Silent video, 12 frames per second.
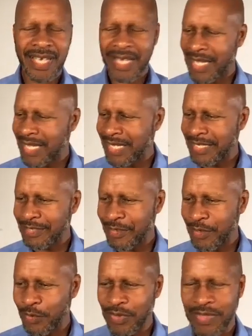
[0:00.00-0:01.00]
I
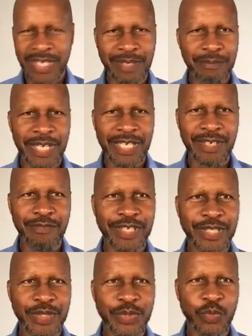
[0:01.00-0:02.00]
don't think many of
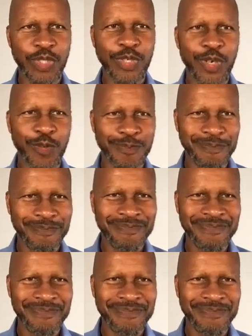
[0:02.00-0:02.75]
us would know.